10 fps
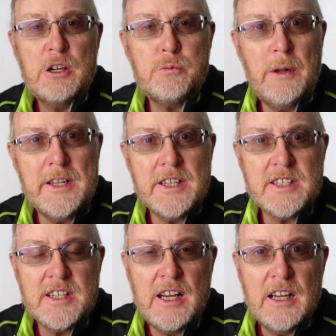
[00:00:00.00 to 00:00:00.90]
I was playing
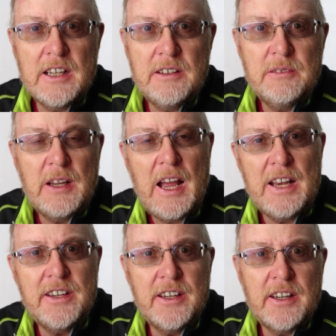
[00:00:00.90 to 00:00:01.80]
this
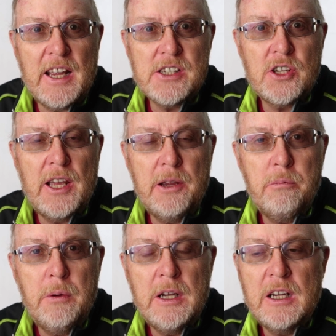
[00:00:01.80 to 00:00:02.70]
handing cash
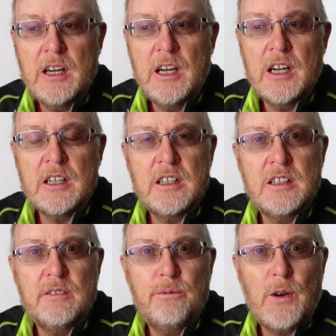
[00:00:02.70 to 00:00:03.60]
game
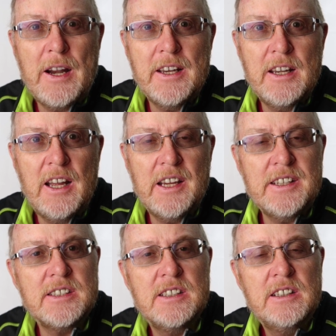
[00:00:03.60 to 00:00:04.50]
Friday
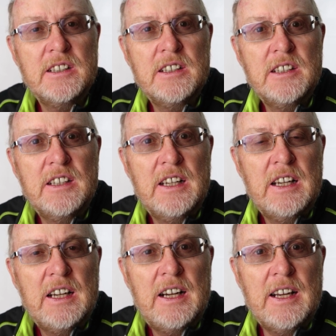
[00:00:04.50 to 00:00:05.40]
night.
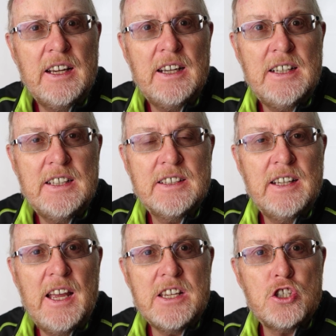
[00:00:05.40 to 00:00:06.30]
I
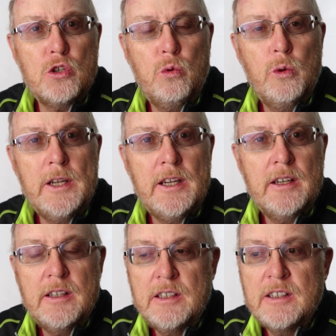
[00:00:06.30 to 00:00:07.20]
had ace
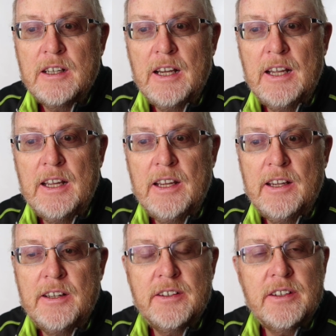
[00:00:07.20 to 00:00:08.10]
queen,
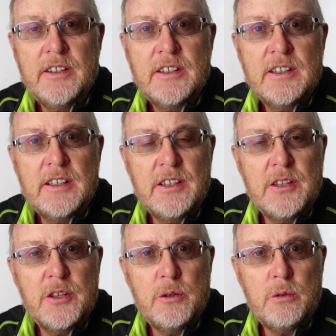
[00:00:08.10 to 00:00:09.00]
and
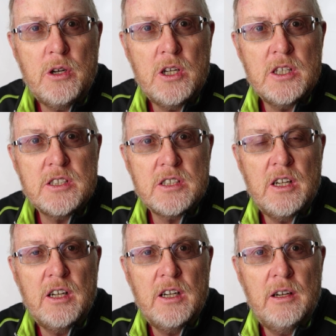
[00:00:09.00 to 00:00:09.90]
there was
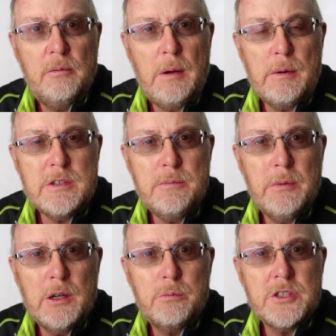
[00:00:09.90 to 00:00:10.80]
I was in middle